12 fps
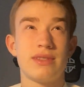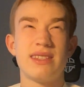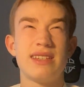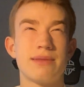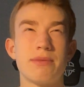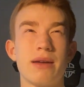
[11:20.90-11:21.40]

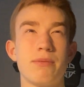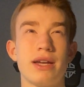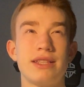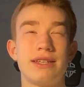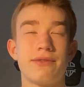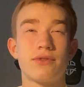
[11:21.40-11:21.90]
this might be a
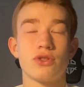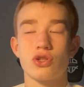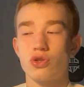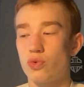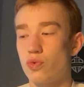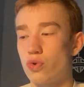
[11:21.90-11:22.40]
different
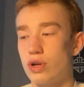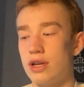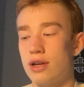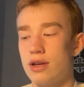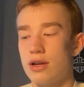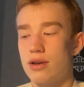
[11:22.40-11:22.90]
story,
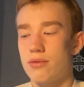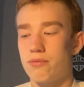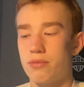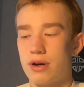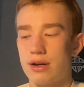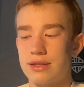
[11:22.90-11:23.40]

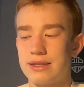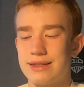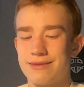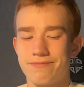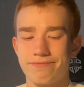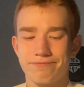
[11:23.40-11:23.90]

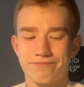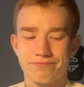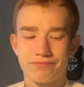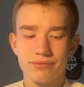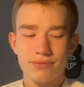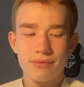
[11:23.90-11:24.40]
but
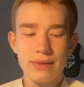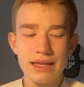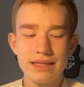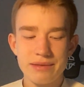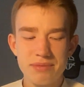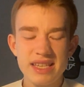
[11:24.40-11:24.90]

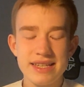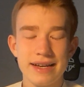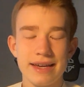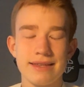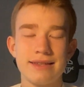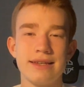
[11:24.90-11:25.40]
the basic
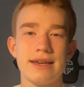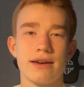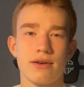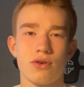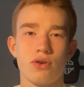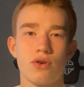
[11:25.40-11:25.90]

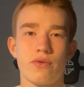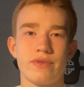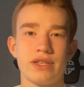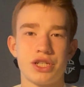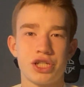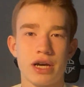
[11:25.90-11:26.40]
idea of
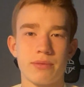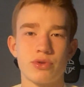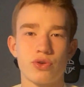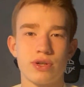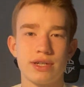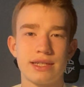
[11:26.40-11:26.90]
this
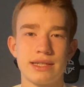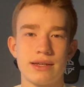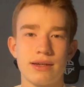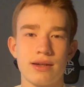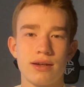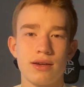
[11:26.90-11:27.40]
chapter is
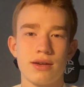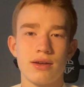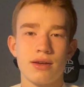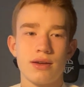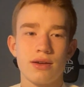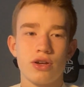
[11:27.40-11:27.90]

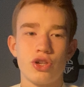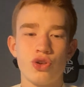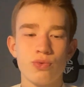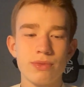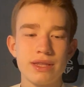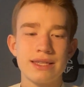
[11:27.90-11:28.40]

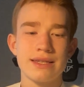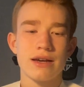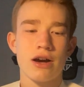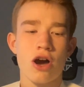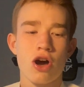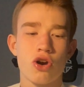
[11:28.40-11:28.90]
humans
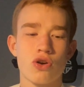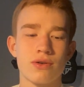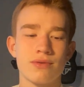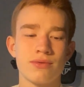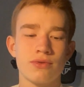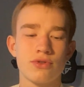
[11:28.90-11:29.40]

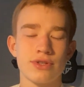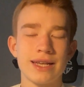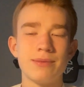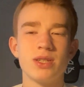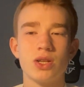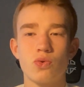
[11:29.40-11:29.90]
are to
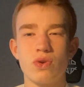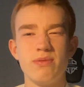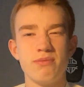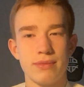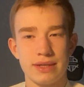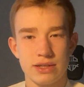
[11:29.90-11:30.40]
some degree
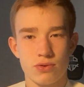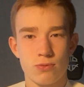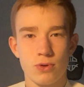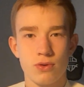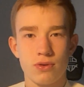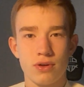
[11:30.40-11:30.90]

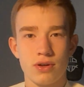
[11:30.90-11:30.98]
miserable.